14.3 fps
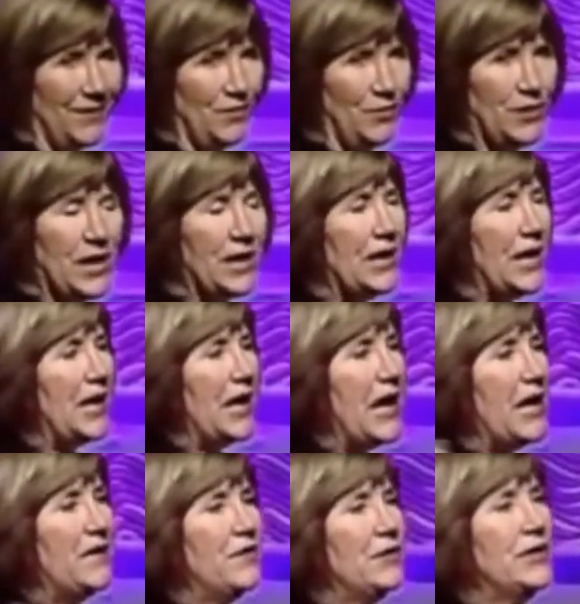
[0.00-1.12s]
We got a lot of
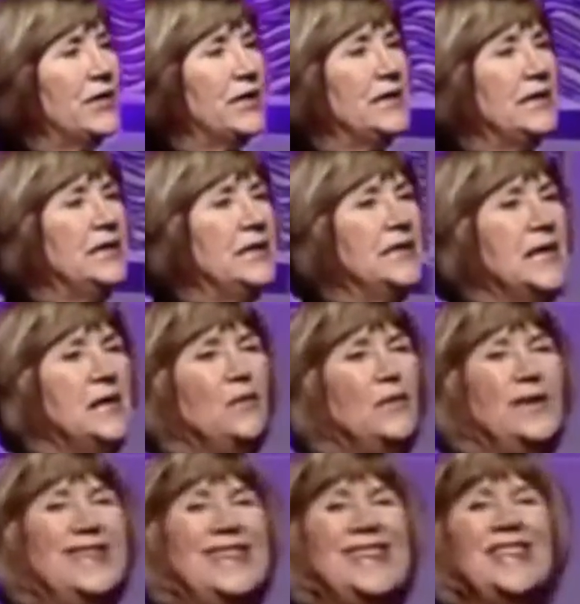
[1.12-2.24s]
advertising saying
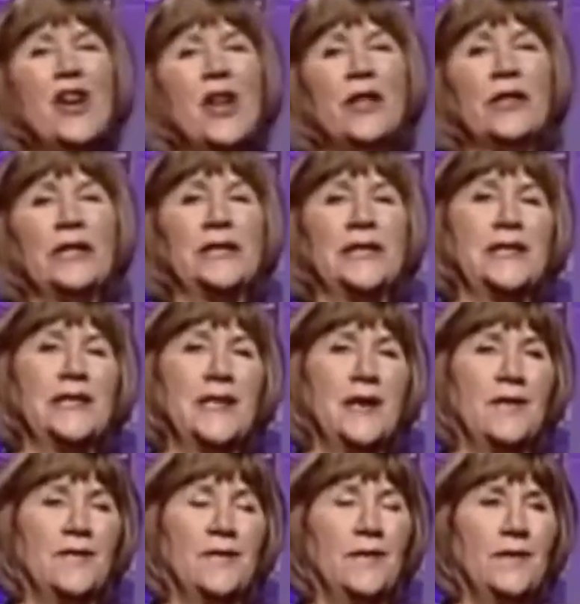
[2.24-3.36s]
we need all this
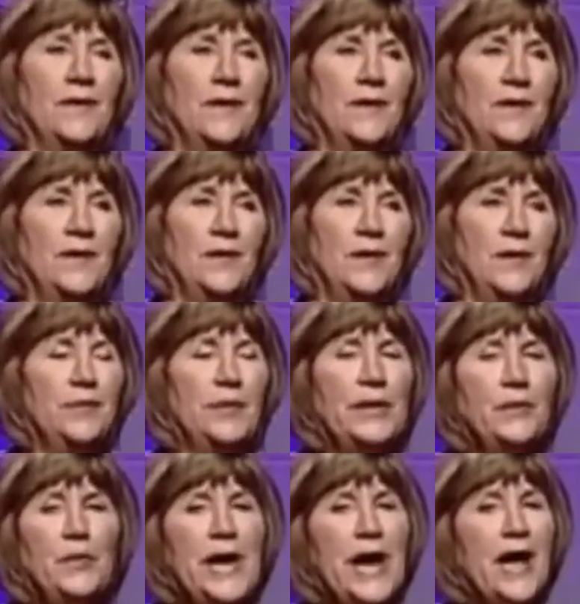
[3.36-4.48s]
stuff. But
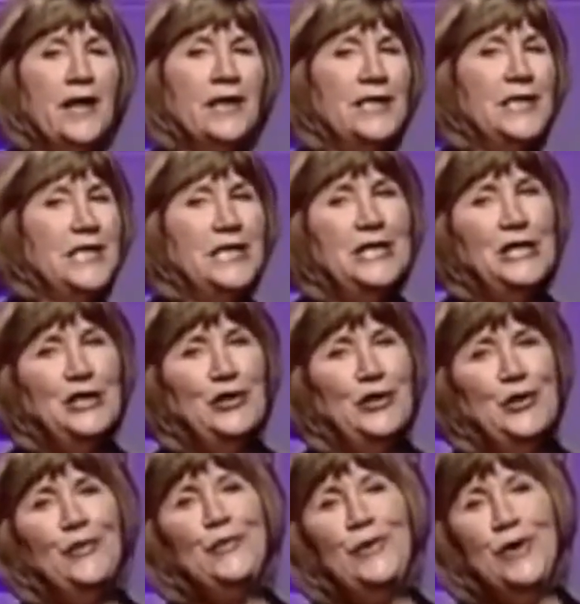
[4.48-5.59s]
in reality, did
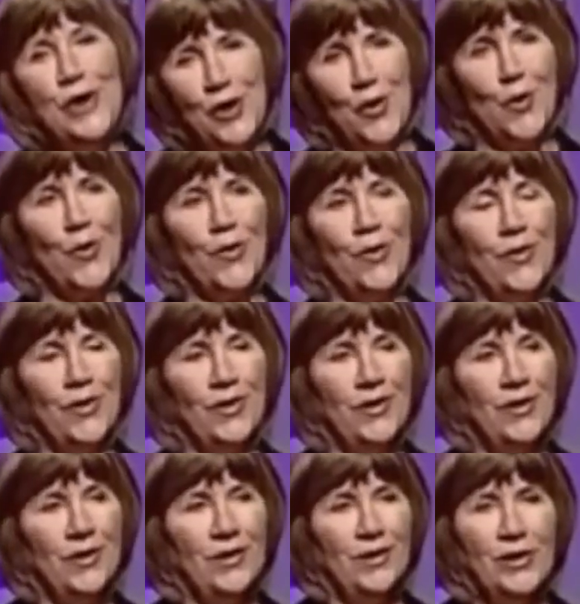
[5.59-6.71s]
you know
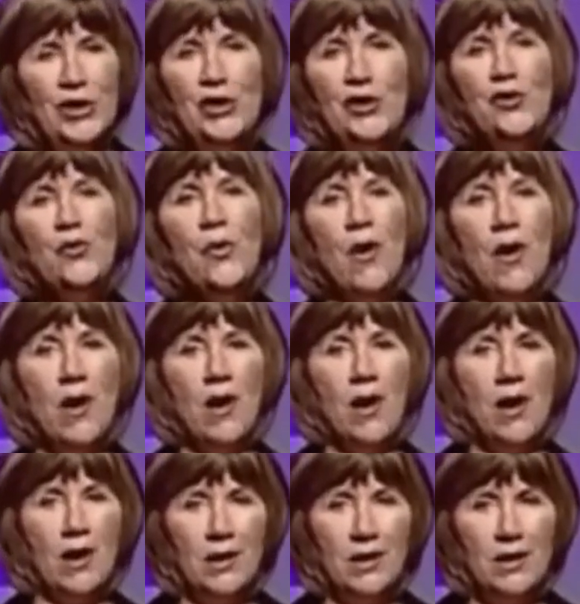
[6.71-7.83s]
you
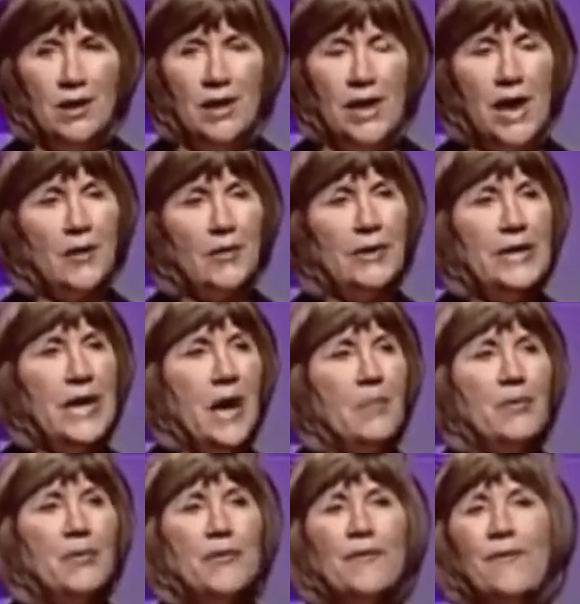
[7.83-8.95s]
all are in the
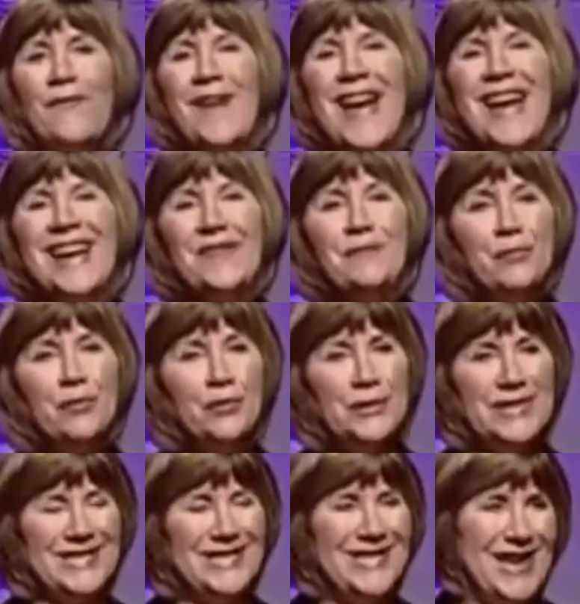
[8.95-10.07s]
upper
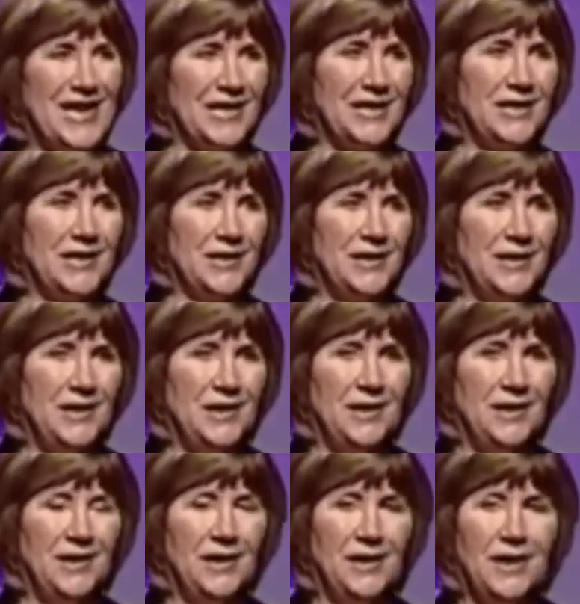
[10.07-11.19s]
5%
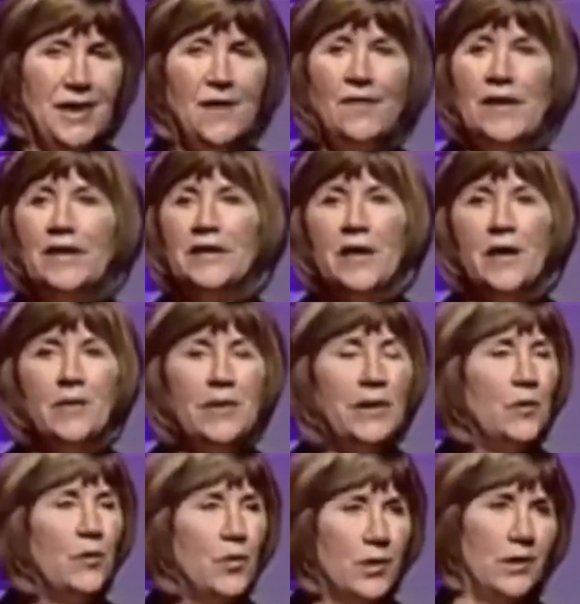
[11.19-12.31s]
of income in
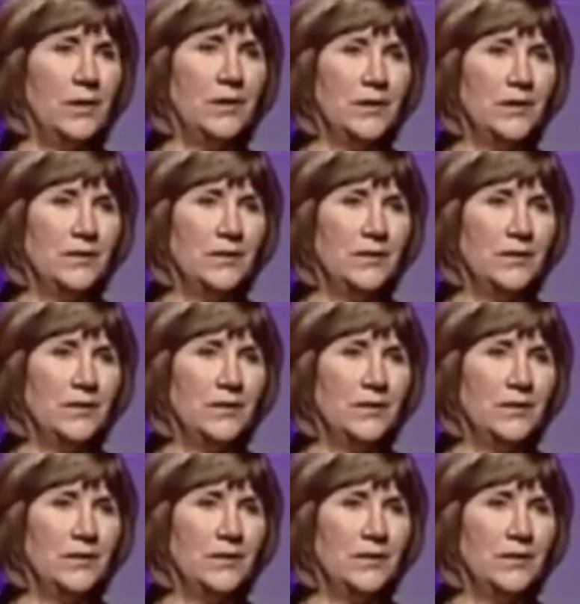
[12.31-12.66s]
the world?